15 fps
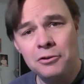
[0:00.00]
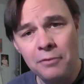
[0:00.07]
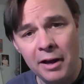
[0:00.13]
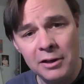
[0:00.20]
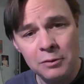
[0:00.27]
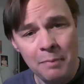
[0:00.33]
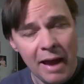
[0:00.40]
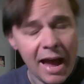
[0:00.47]

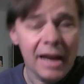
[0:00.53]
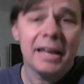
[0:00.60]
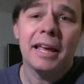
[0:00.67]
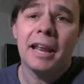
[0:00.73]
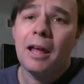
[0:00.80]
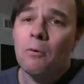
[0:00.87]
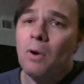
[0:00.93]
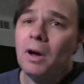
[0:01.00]
Strikes Back,
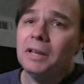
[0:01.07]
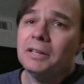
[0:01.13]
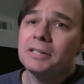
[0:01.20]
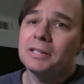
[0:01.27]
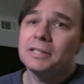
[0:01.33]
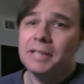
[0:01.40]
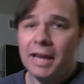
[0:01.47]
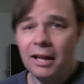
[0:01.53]
and I want
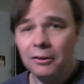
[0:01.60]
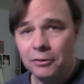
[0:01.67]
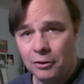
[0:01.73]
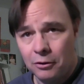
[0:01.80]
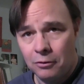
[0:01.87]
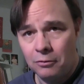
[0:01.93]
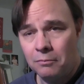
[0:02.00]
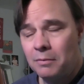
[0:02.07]
to tell
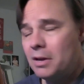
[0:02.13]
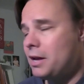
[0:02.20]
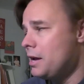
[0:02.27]
you